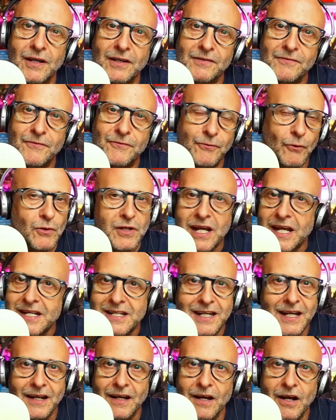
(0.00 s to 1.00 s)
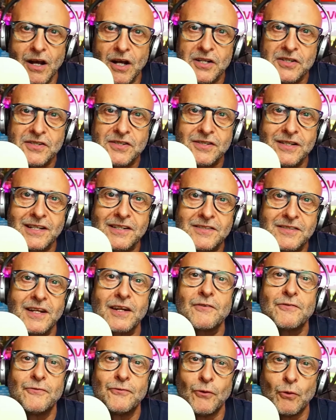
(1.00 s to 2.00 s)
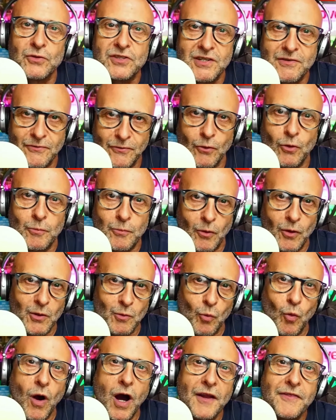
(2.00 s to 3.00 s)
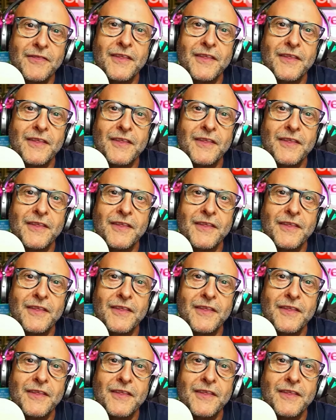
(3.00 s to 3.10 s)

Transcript: 48 kilohertz instead of 44.1,